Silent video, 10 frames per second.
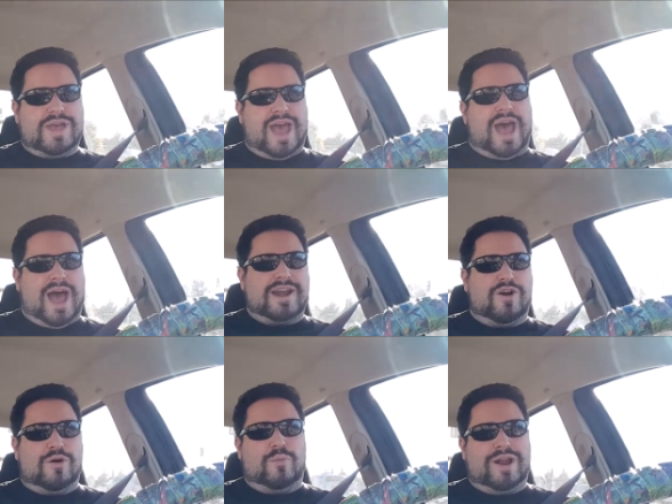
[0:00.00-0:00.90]
yeah, I
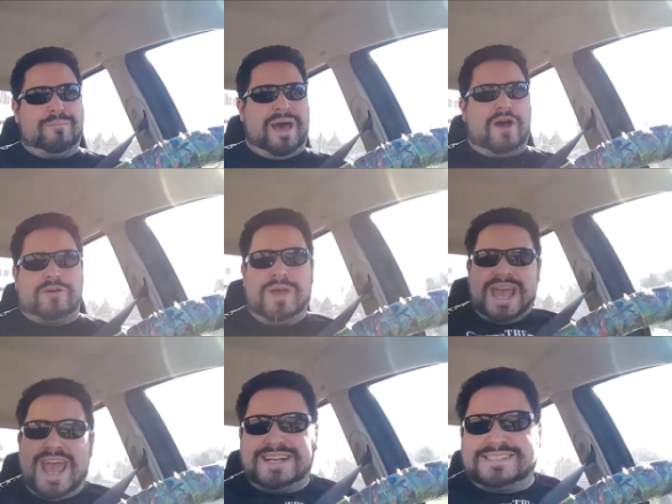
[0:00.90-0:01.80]
know him. What about him?
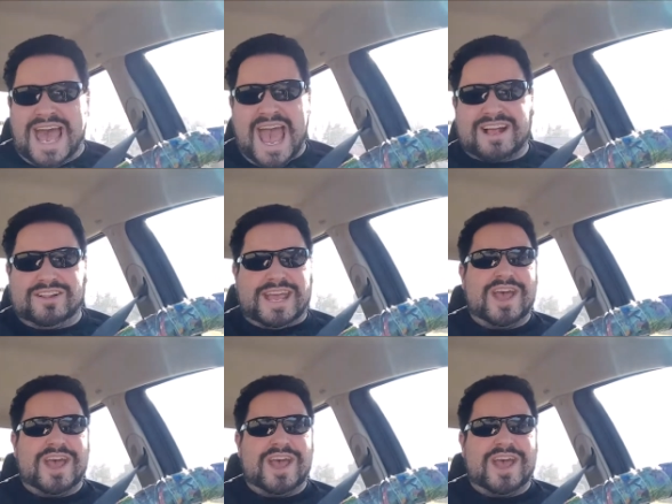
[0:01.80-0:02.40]
Exactly.